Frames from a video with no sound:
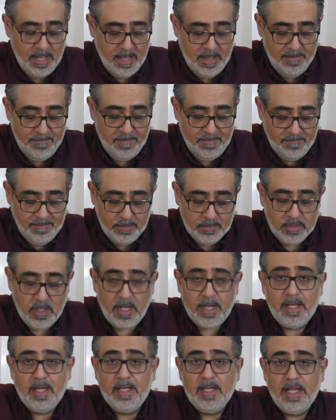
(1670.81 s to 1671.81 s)
If it feels
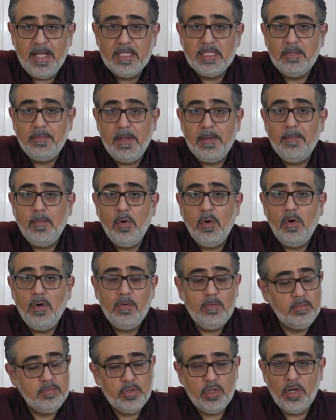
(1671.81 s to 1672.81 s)
like it needs a bit
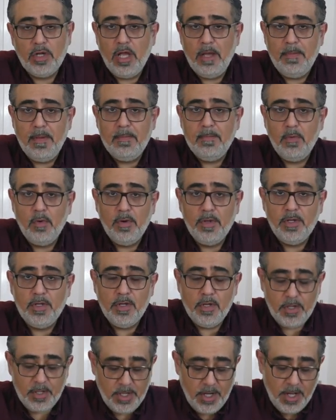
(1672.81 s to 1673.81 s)
more, cook it a bit more, you're
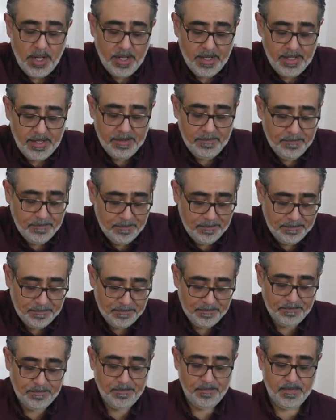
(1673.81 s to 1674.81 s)
not going to hurt it.
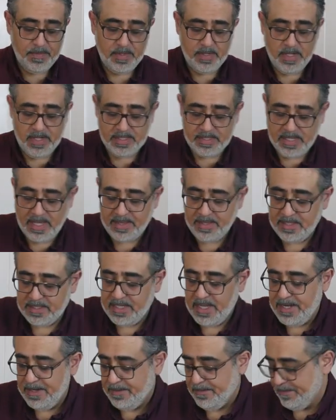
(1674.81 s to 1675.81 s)
So let's get this
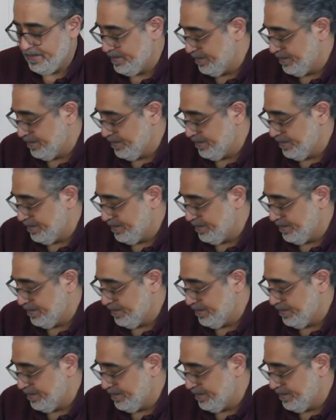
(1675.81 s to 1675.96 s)
in.